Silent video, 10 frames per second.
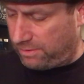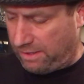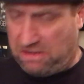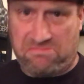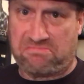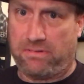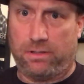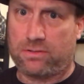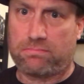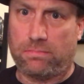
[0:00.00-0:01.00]

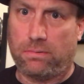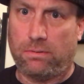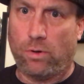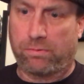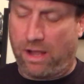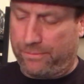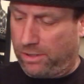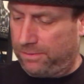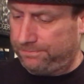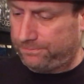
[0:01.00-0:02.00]
it's no problem at
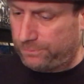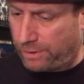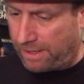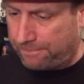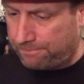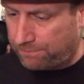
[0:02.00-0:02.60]
all. Okay.